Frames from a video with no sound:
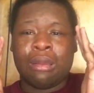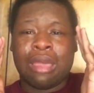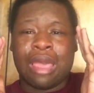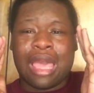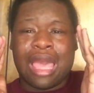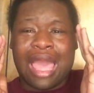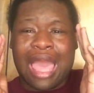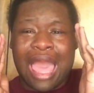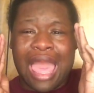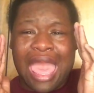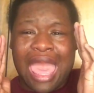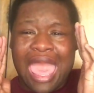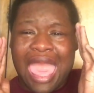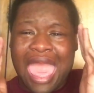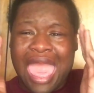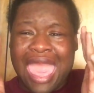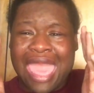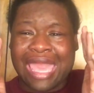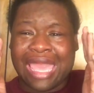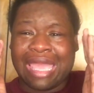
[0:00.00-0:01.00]

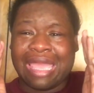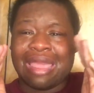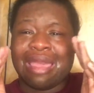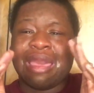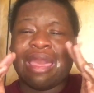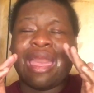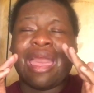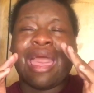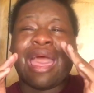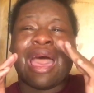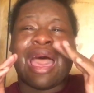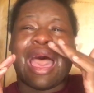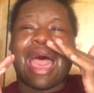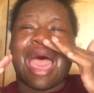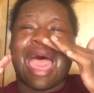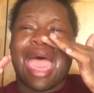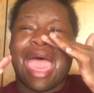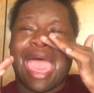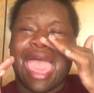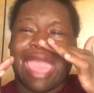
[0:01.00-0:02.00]
I hate
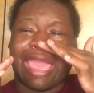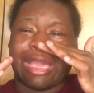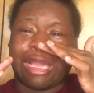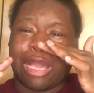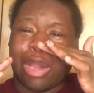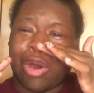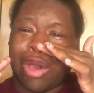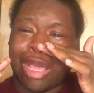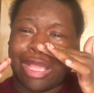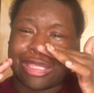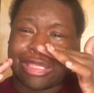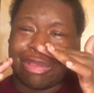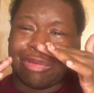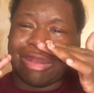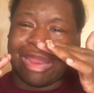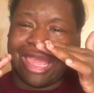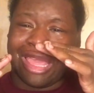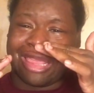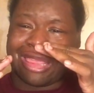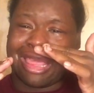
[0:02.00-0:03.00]
I hate going
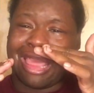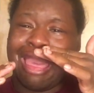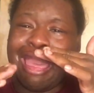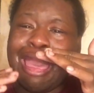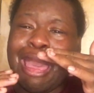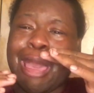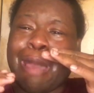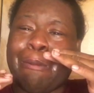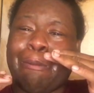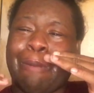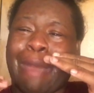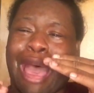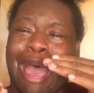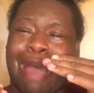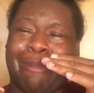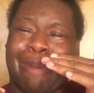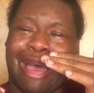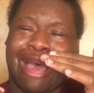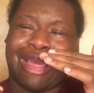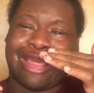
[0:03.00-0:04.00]
through this
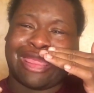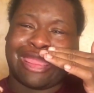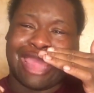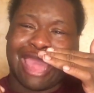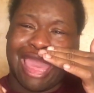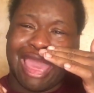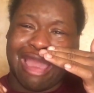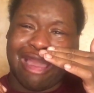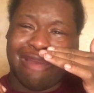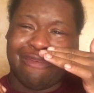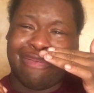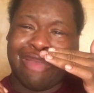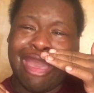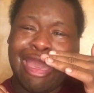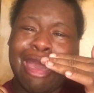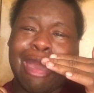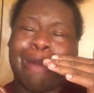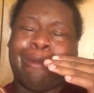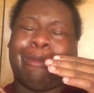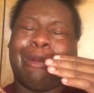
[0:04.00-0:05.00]
by
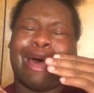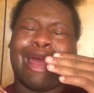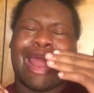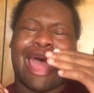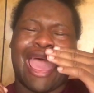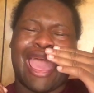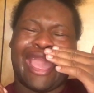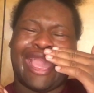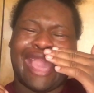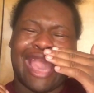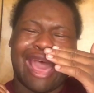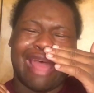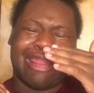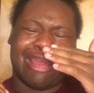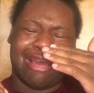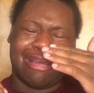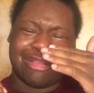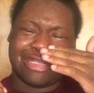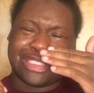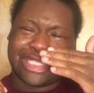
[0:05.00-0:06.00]
myself. But I got
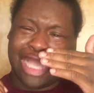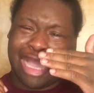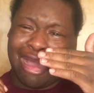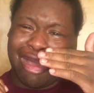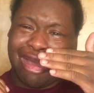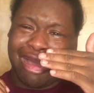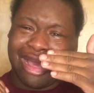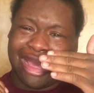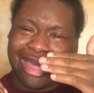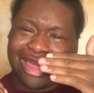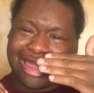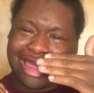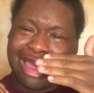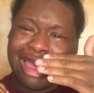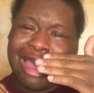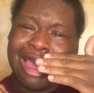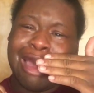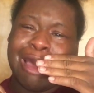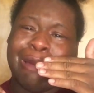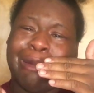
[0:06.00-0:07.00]
no
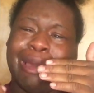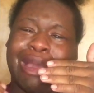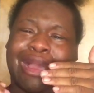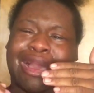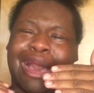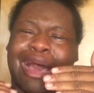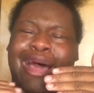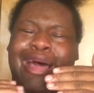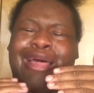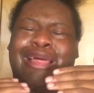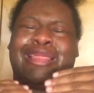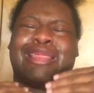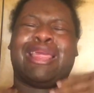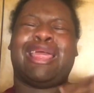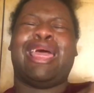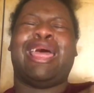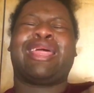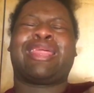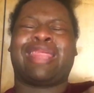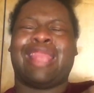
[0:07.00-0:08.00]
choice because
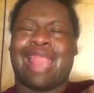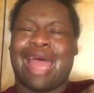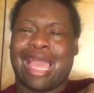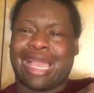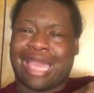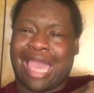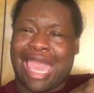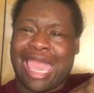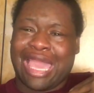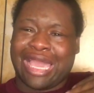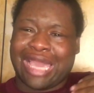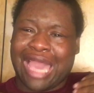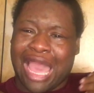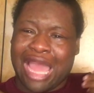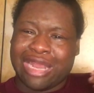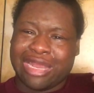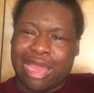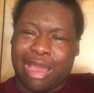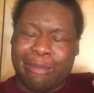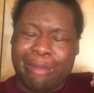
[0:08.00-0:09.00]
it's like I
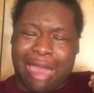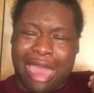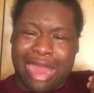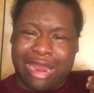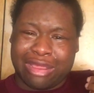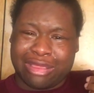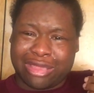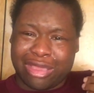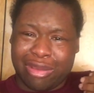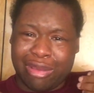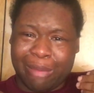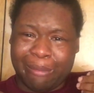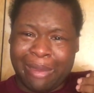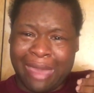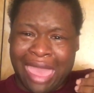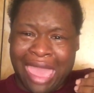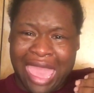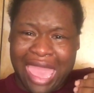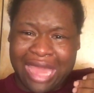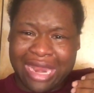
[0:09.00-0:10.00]
ain't got nobody to
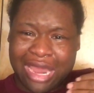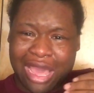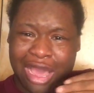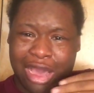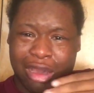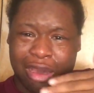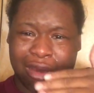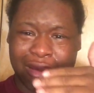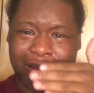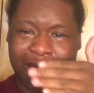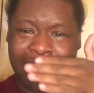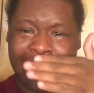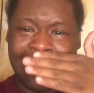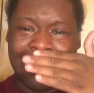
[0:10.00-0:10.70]
depend on.